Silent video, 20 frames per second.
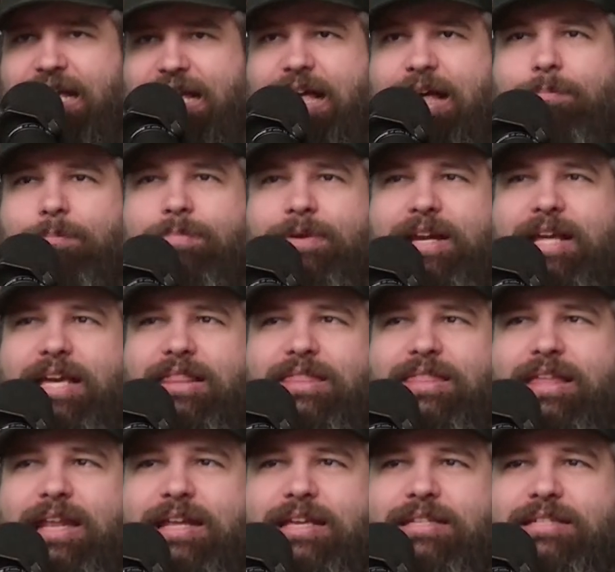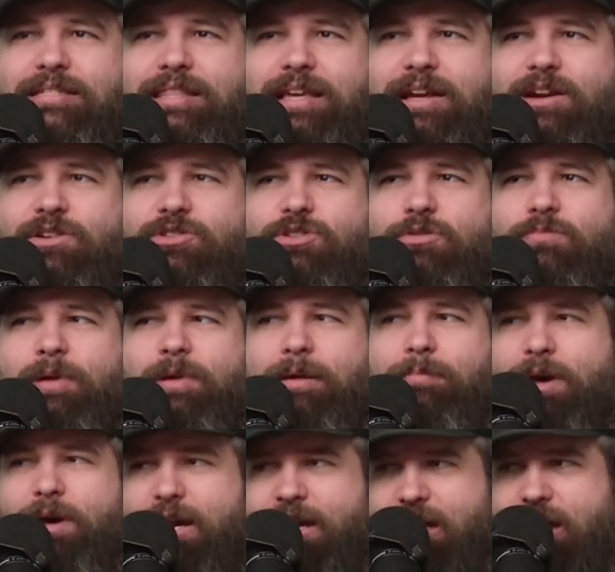company that is there to make
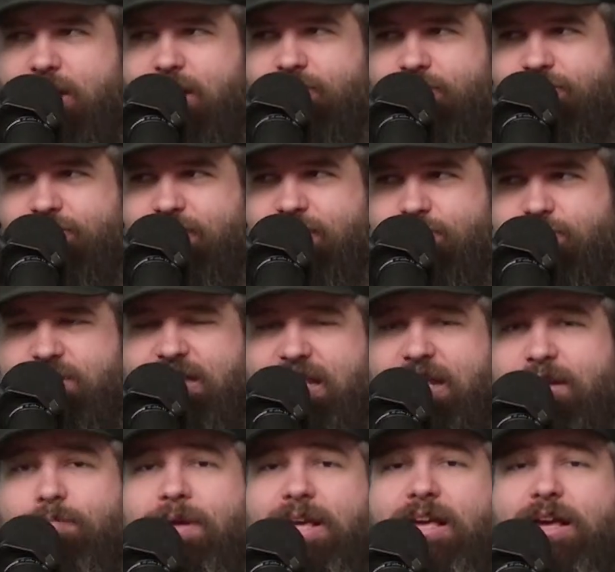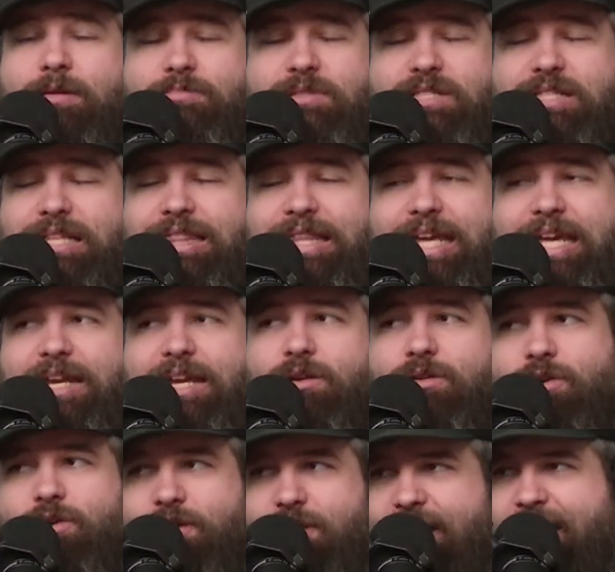money off of films then becomes the lead
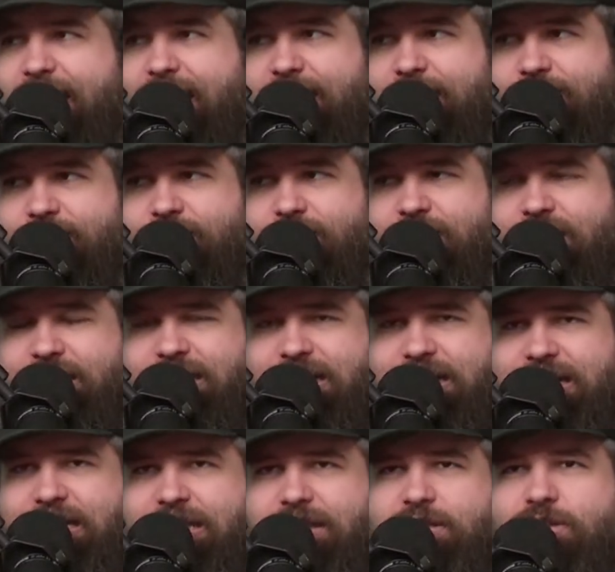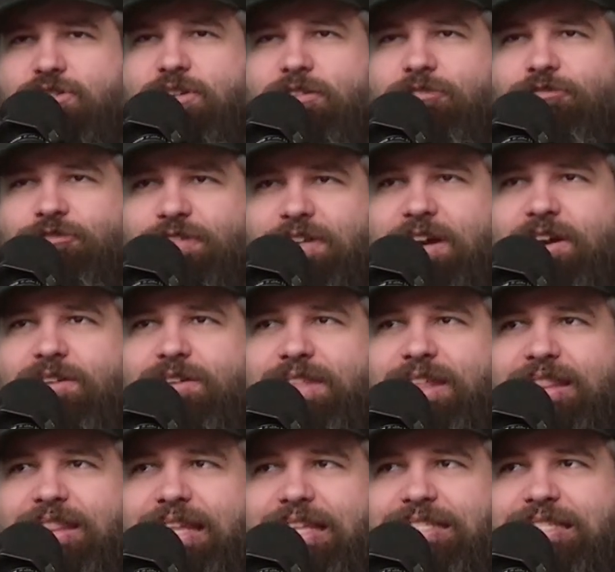on creative. There's a fear
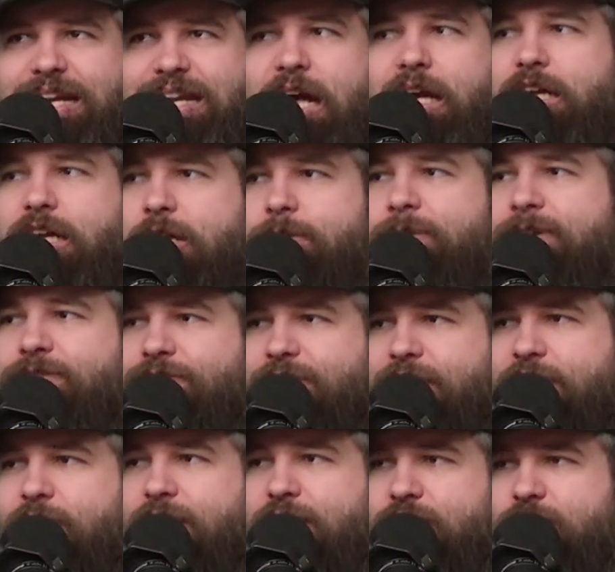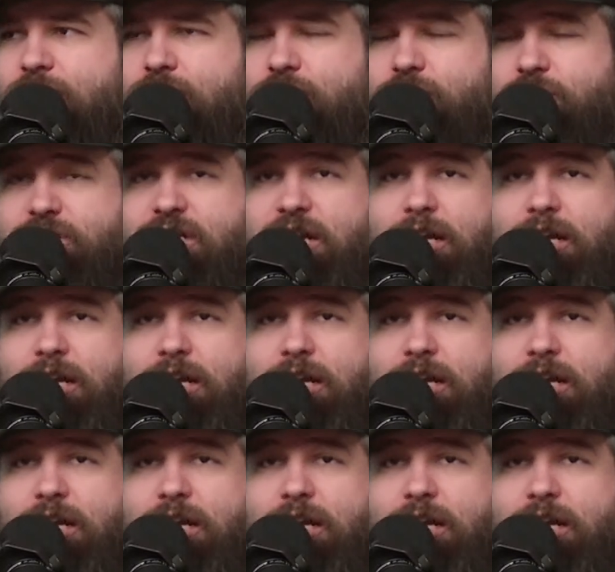that it's not going to be very good or it's